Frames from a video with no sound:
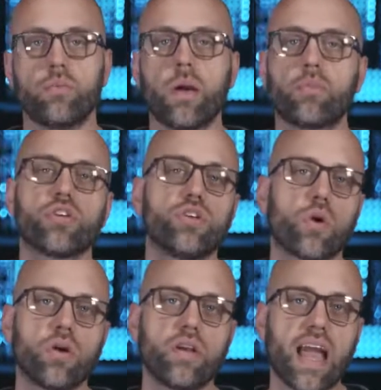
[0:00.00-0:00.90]
Remember, you
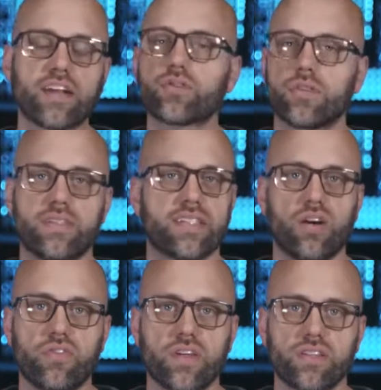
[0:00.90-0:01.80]
are naturally
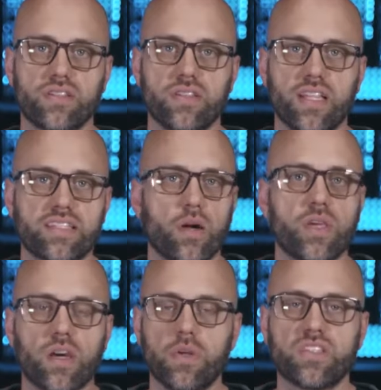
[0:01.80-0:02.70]
selfish. That's how
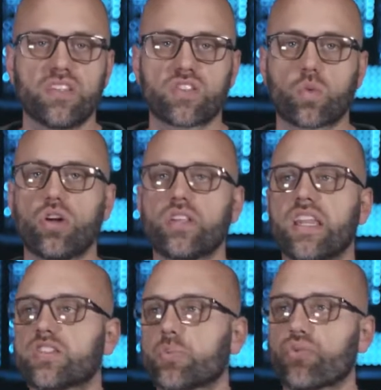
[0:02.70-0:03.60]
we come into this world,
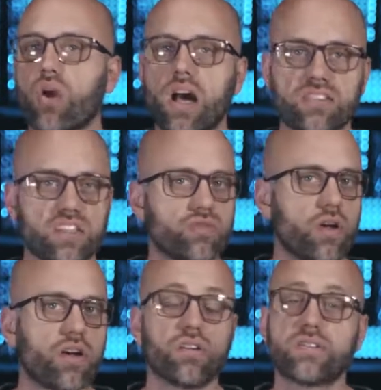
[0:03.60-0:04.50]
and it's a process
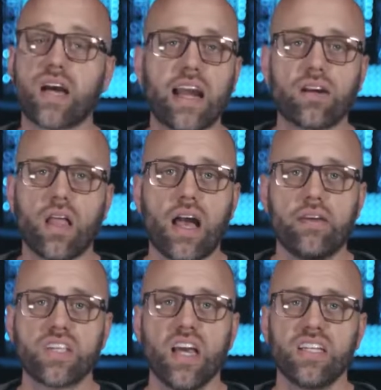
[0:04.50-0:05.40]
throughout our entire
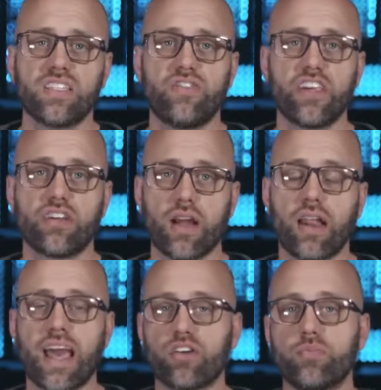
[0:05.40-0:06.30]
lives to figure
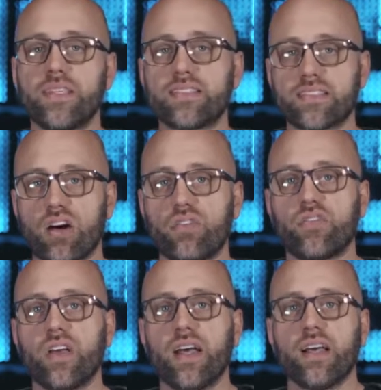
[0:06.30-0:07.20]
out how to be
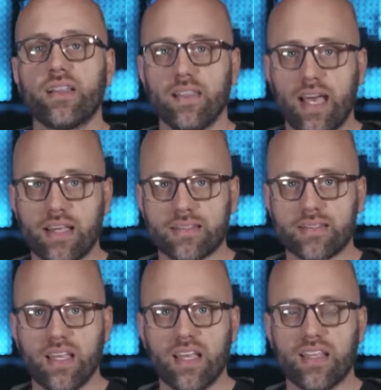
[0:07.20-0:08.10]

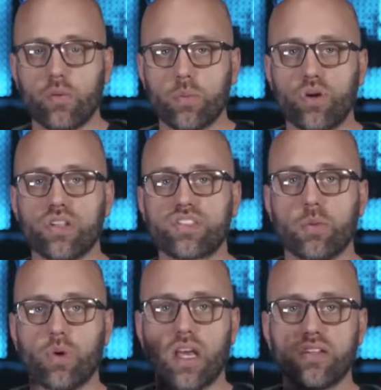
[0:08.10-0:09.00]
selfless, that we put
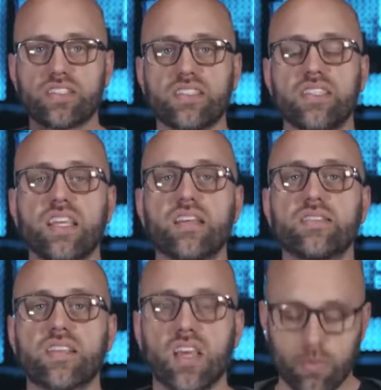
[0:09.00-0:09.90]
someone else's
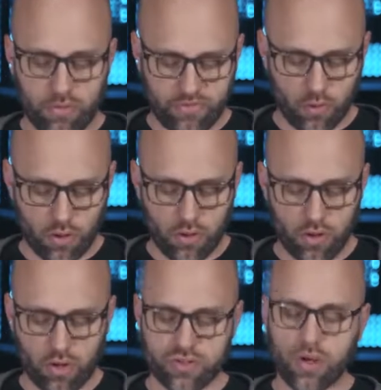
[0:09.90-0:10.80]
needs before
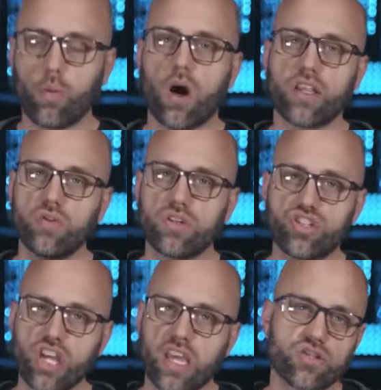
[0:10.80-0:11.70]
our own. So I want you to
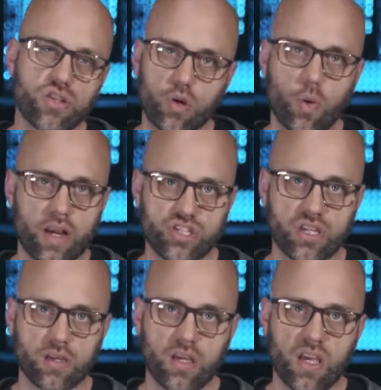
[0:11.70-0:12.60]
change the
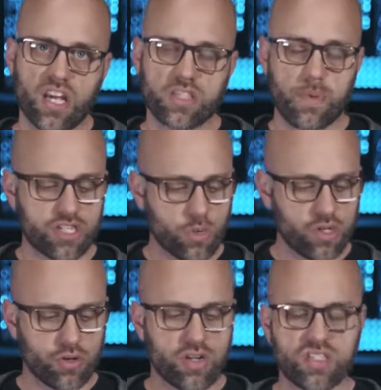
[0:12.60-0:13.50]
question, especially
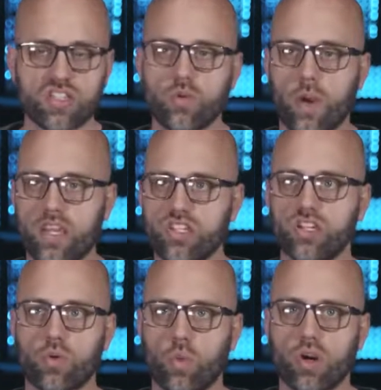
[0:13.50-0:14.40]
when you're in a situation
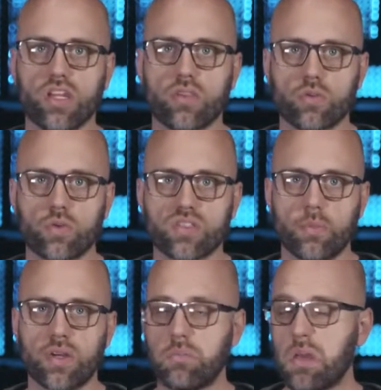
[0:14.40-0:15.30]
and you're working through with
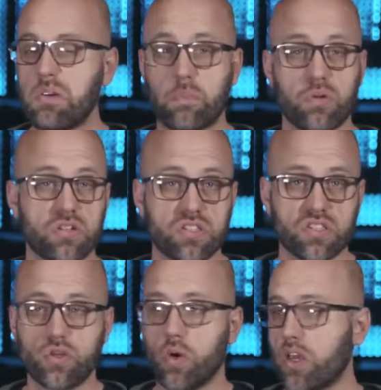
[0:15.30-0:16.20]
somebody, maybe that
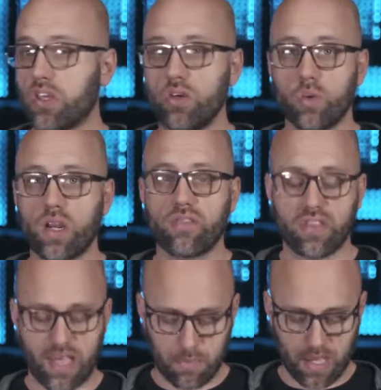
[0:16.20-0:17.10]
person's annoying you, whatever
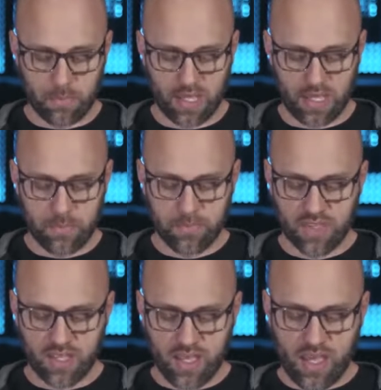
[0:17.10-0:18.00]
that may be.
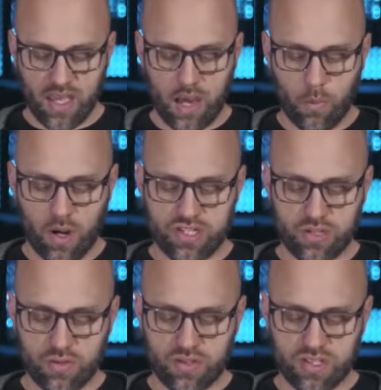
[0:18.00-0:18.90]
I want
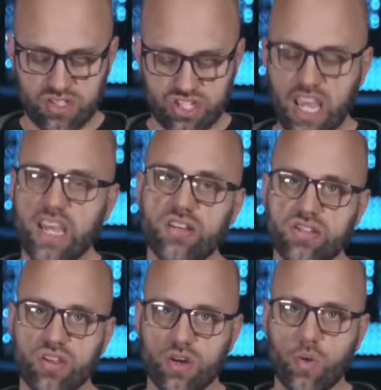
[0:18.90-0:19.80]
you to
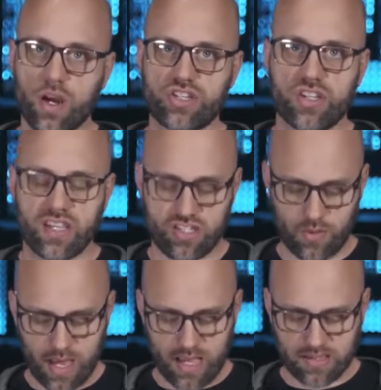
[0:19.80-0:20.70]
change the question that
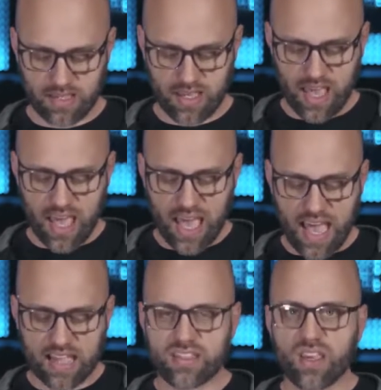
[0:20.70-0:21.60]
you ask.
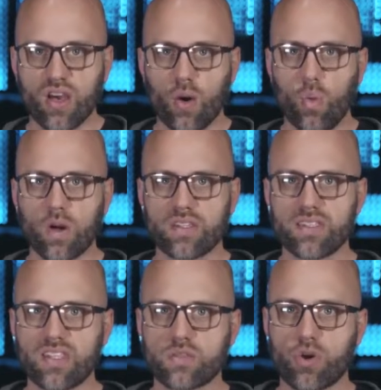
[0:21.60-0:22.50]
Ask, "What
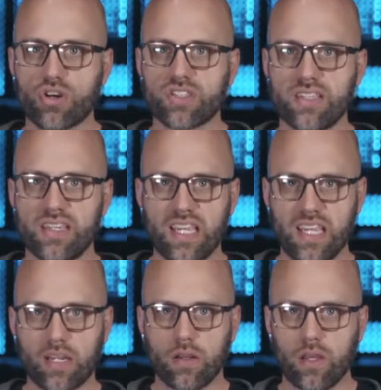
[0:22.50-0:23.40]
does this person
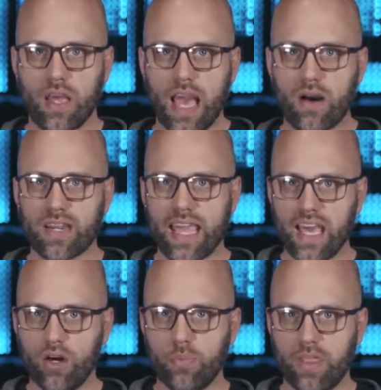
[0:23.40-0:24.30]
need? How can I
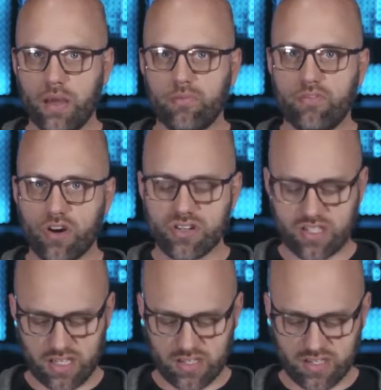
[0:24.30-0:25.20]
help them?"
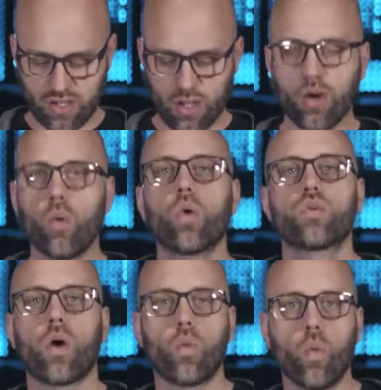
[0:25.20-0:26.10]
versus, "What
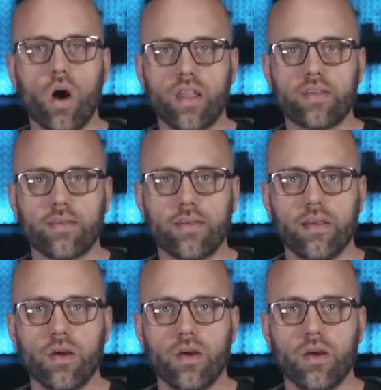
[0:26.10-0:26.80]
do I want?"